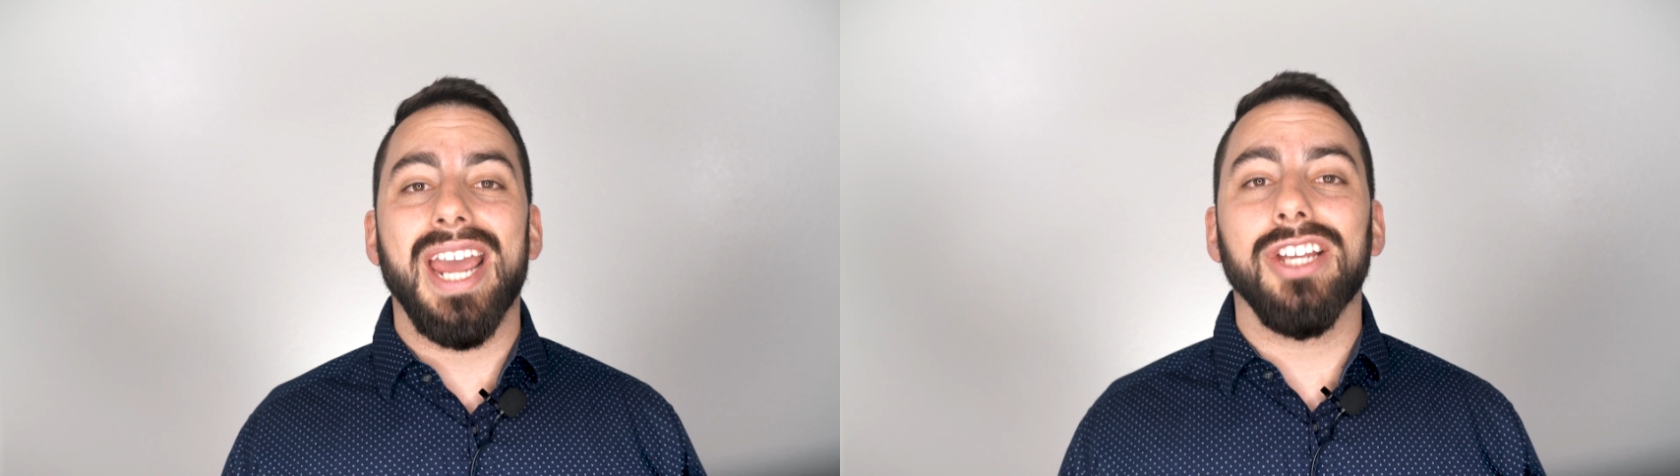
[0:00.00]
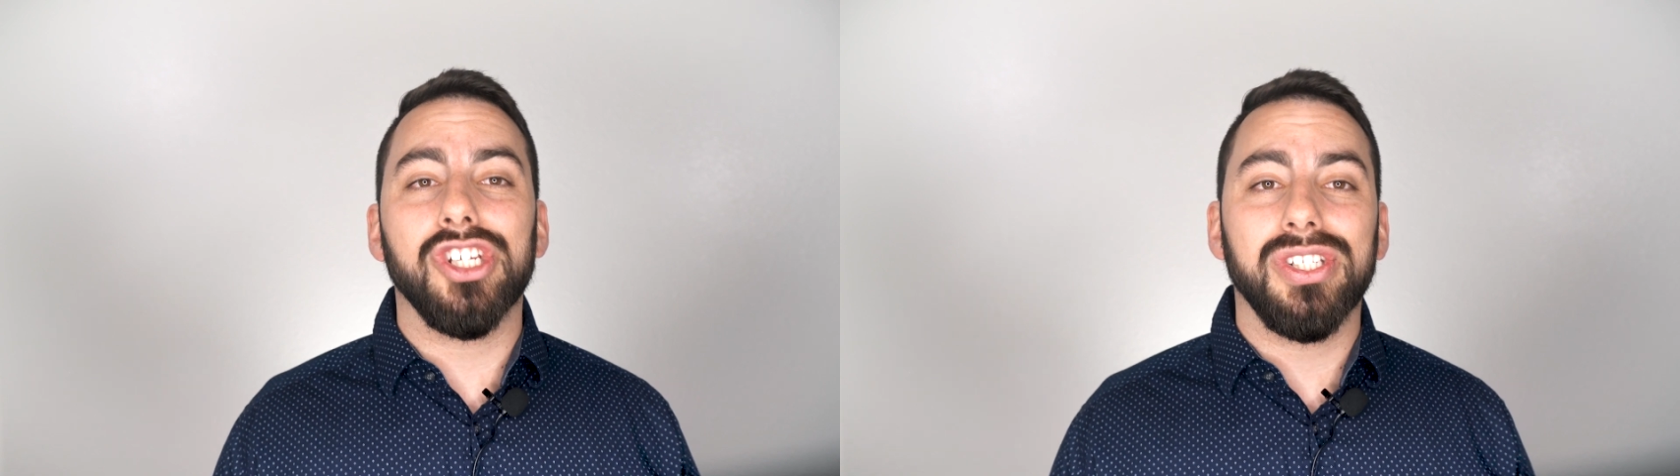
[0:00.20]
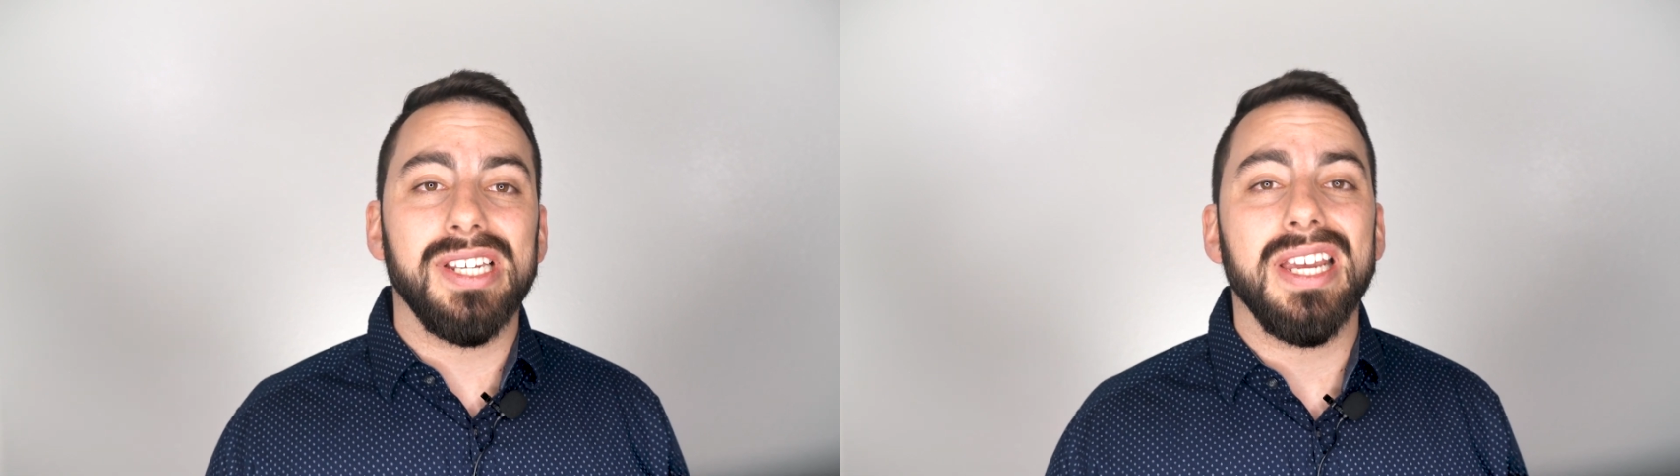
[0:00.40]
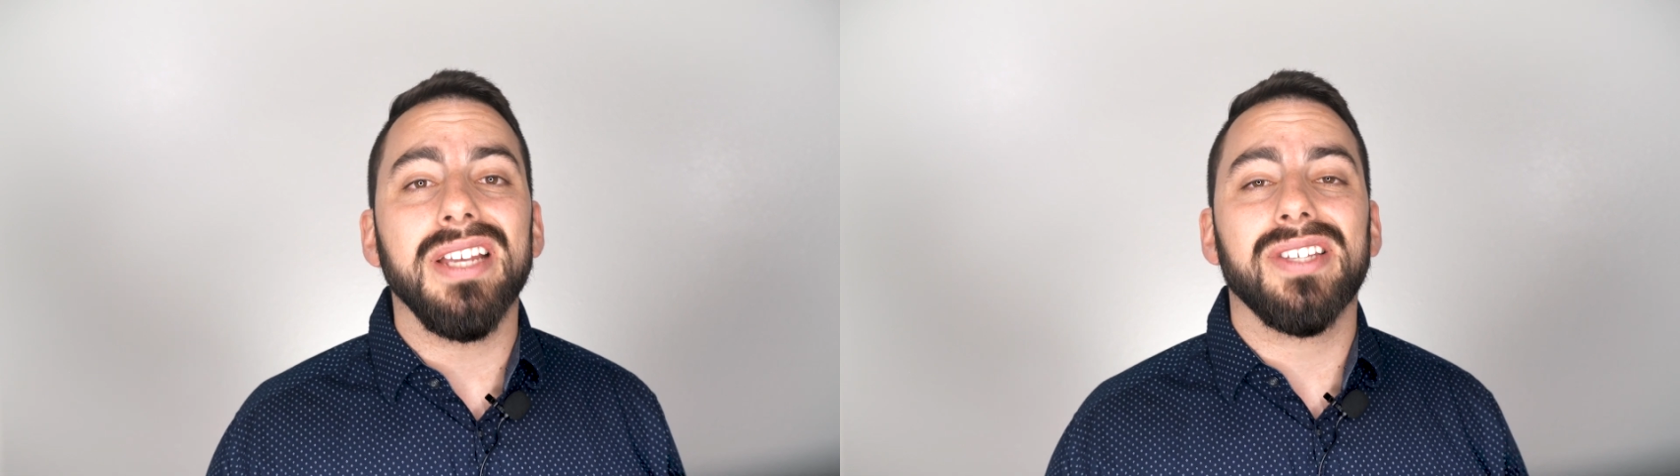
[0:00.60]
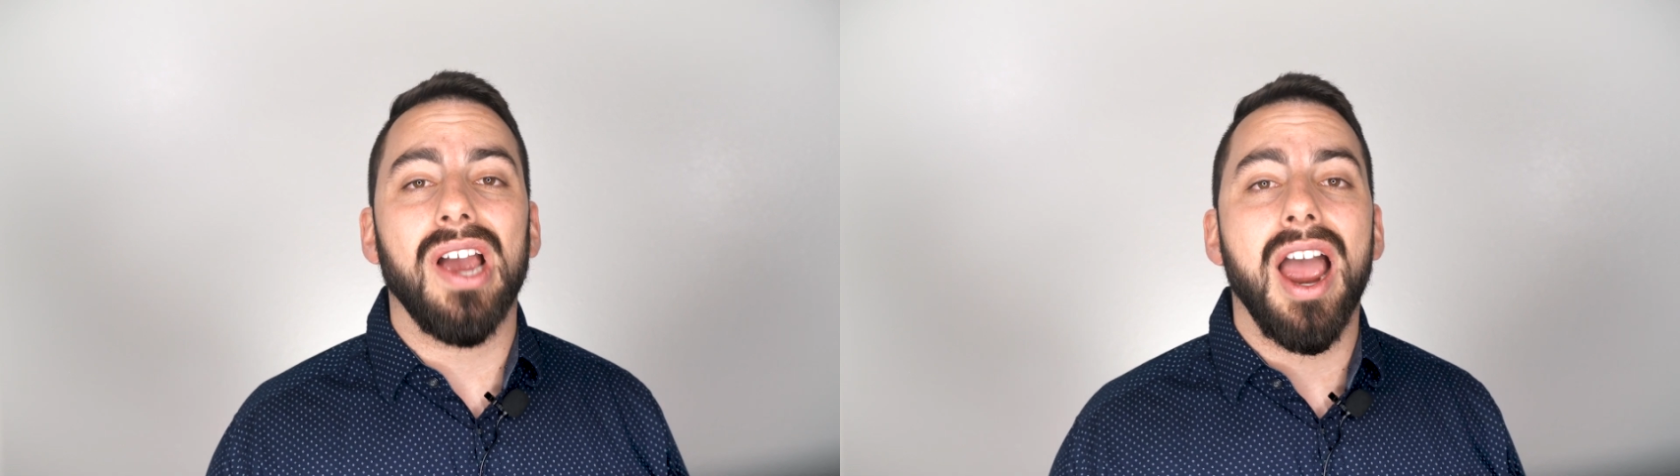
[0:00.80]
agency
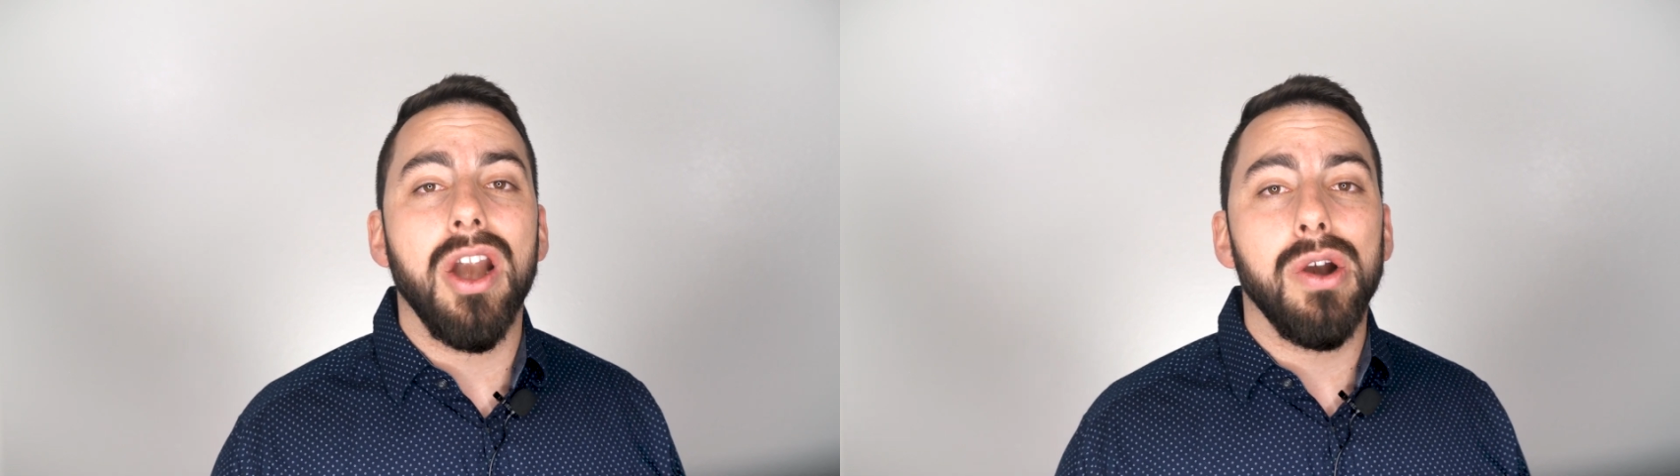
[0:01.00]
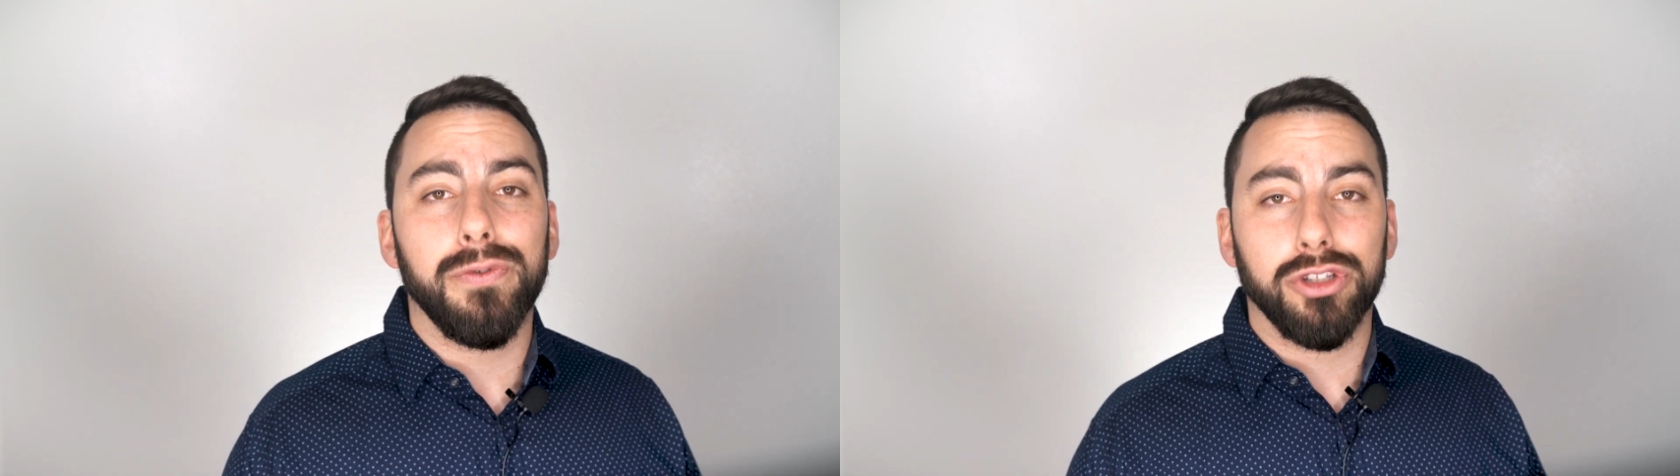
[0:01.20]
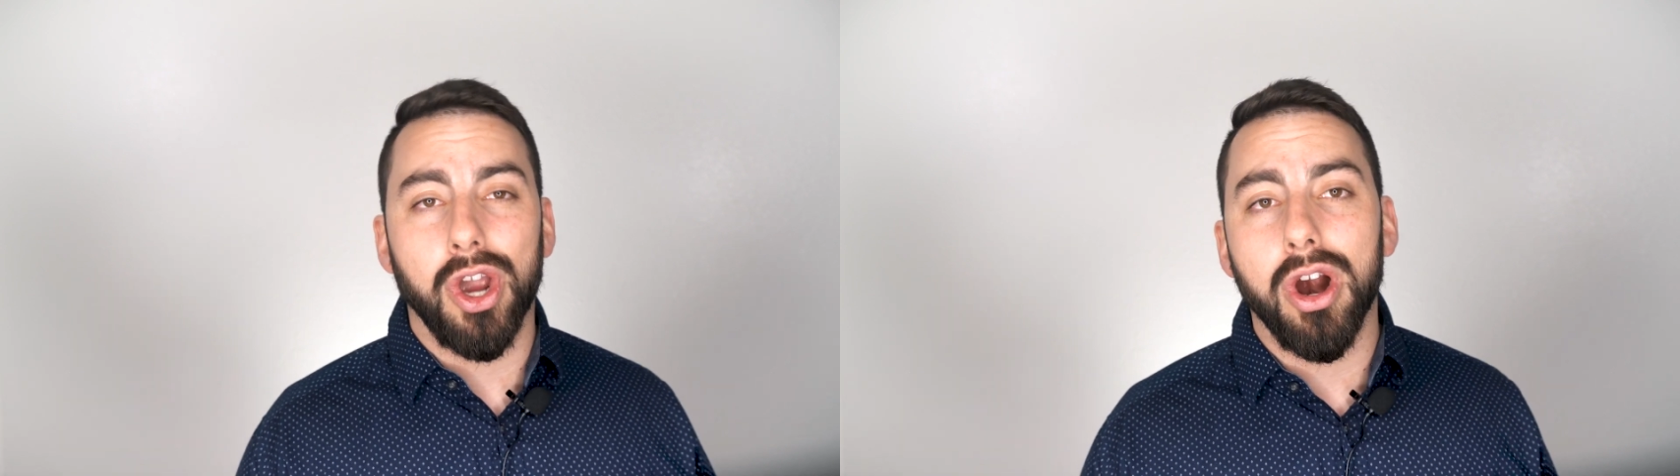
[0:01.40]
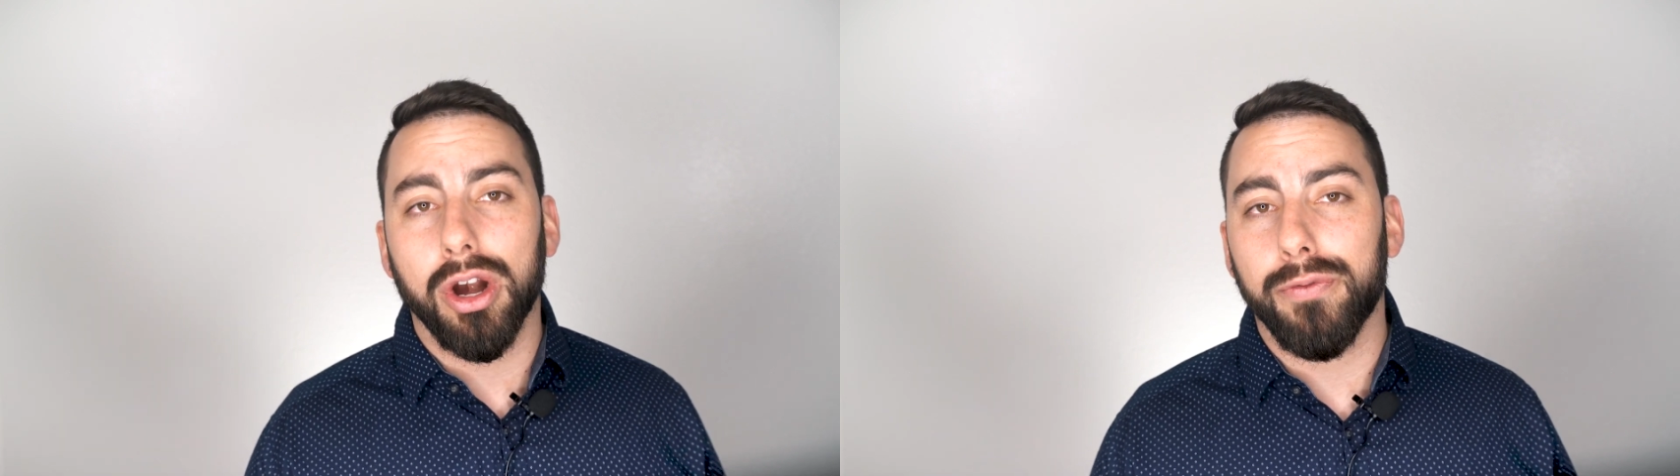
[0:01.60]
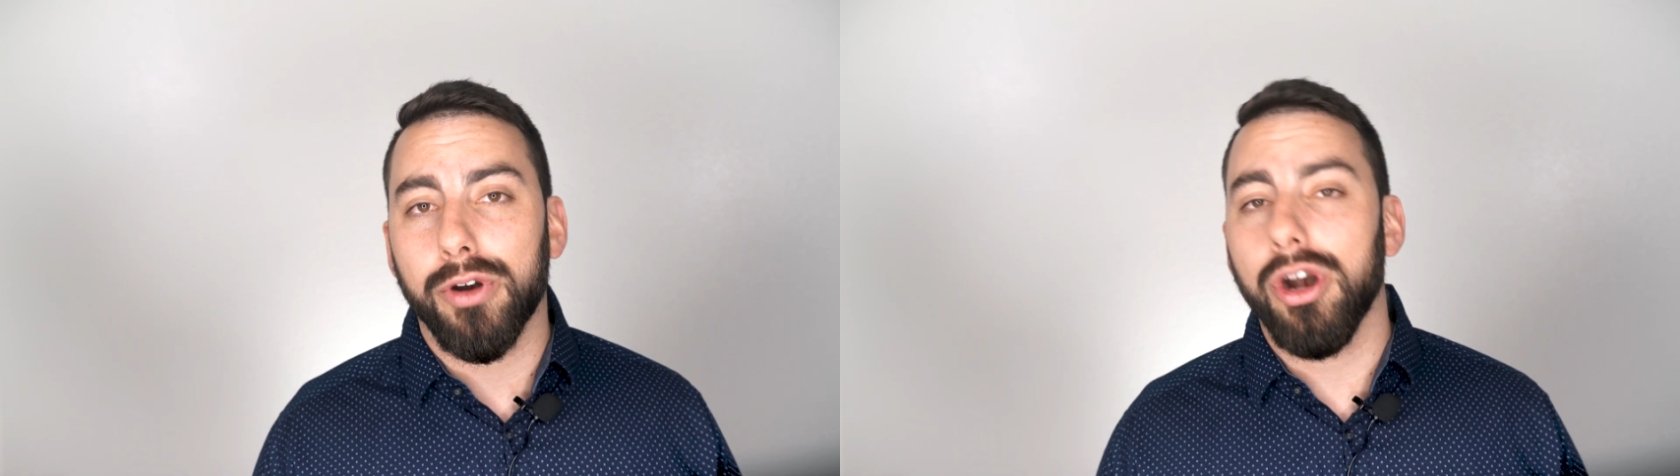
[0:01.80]
to hire a
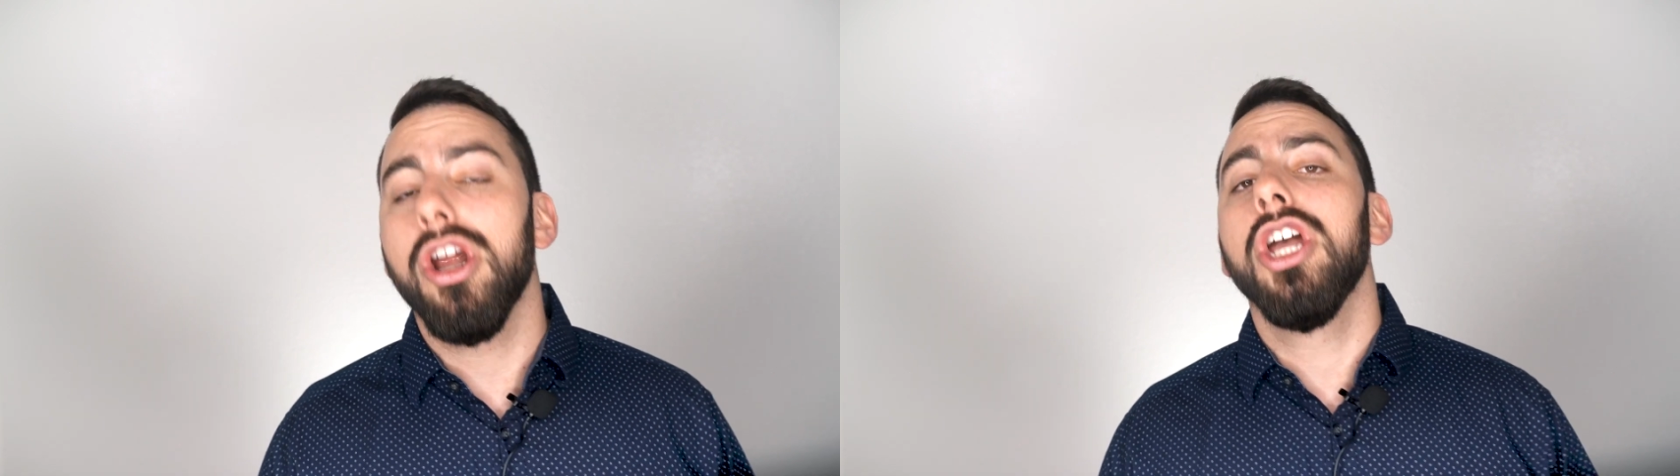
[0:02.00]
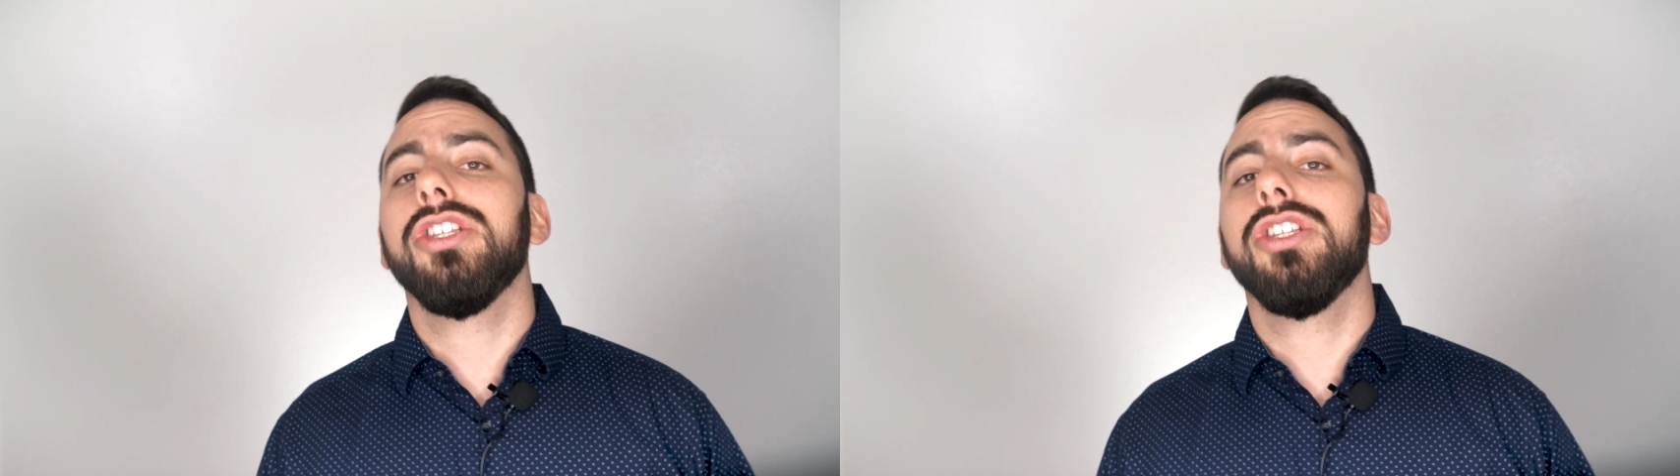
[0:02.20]
photographer